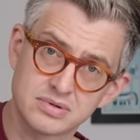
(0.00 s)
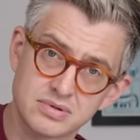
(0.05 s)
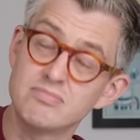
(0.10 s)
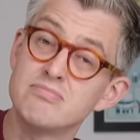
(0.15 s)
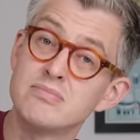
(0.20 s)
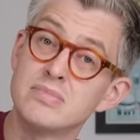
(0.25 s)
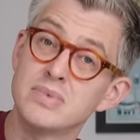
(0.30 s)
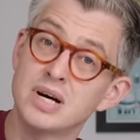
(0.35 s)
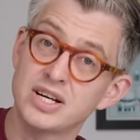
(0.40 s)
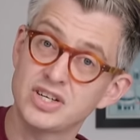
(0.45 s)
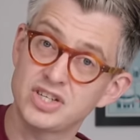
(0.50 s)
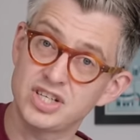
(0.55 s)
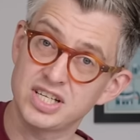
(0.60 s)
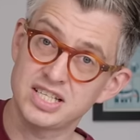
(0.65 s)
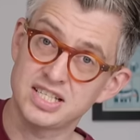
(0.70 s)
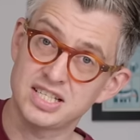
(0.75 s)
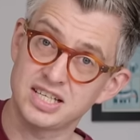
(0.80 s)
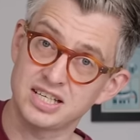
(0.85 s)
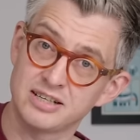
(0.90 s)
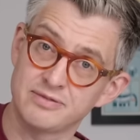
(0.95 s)
much
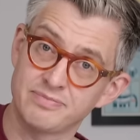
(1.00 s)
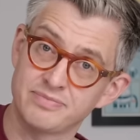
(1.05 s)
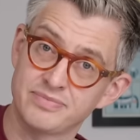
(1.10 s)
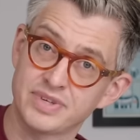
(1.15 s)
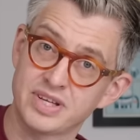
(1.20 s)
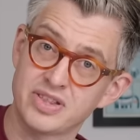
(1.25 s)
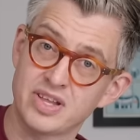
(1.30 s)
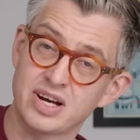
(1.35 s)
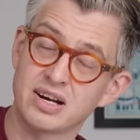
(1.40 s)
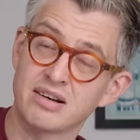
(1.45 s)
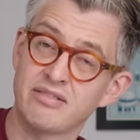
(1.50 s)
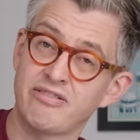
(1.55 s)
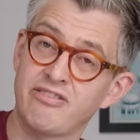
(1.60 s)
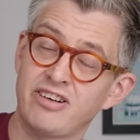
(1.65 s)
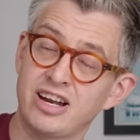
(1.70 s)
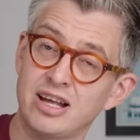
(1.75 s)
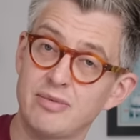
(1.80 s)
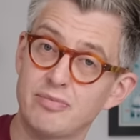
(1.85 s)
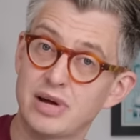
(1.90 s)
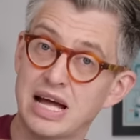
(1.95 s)
easier. And the little
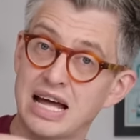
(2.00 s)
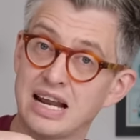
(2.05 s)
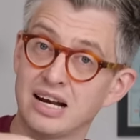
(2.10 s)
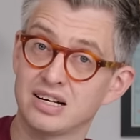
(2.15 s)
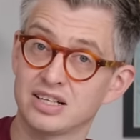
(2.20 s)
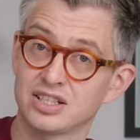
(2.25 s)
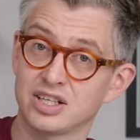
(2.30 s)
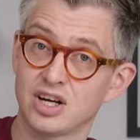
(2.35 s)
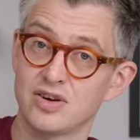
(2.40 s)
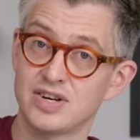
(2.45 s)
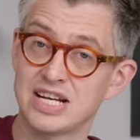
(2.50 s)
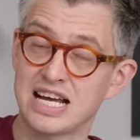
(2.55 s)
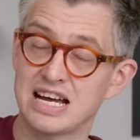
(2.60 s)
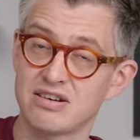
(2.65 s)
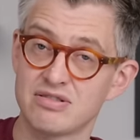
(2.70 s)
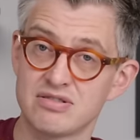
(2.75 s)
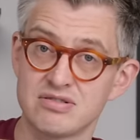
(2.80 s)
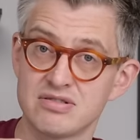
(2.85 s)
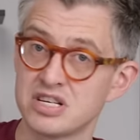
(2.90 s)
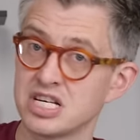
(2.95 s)
flip handle to go
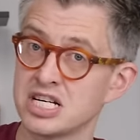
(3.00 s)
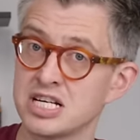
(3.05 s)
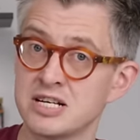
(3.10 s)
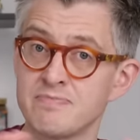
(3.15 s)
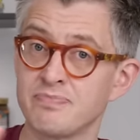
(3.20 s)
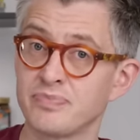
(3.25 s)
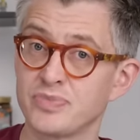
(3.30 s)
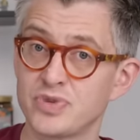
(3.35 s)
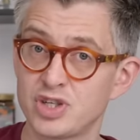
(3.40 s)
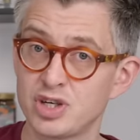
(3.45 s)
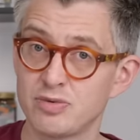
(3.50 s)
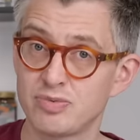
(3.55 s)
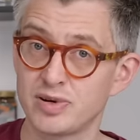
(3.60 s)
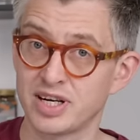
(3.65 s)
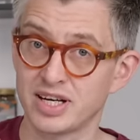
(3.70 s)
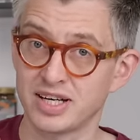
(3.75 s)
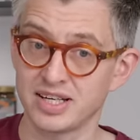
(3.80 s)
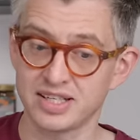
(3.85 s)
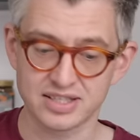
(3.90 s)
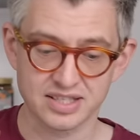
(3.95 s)
down, super
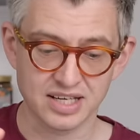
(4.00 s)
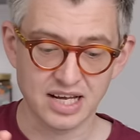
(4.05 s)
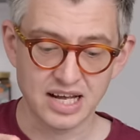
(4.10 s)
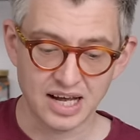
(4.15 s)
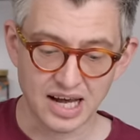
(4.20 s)
nice.